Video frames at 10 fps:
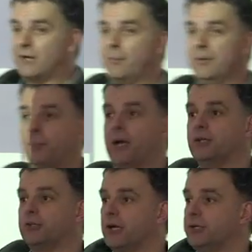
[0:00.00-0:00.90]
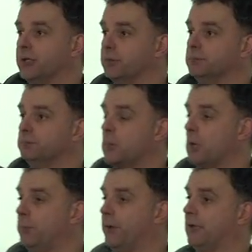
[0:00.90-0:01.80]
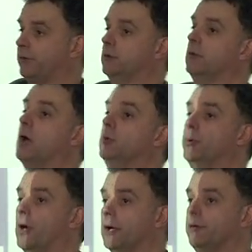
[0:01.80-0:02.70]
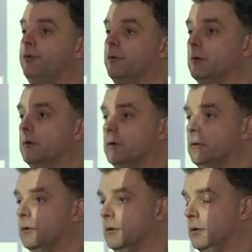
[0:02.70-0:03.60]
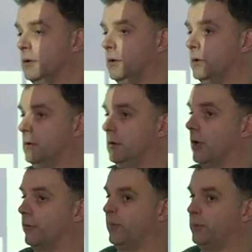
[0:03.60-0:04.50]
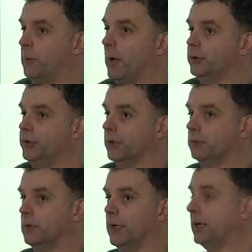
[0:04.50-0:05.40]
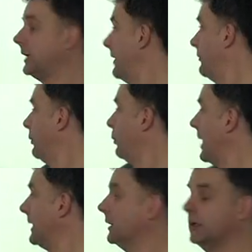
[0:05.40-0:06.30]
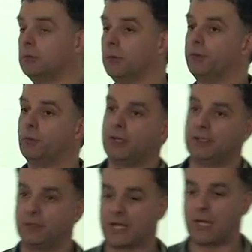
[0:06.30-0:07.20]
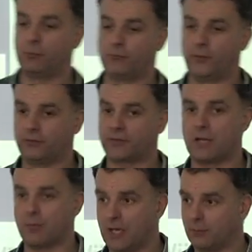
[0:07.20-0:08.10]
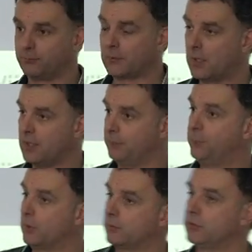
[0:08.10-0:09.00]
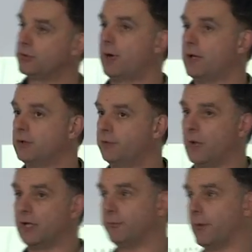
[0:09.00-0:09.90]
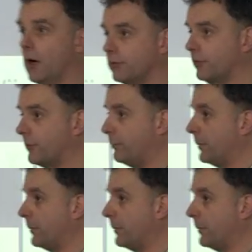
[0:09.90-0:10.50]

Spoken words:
rapid penetration, but that's low price, lots of promotion. And again, the Wii. When the Wii first came out, it bucked the trend of advanced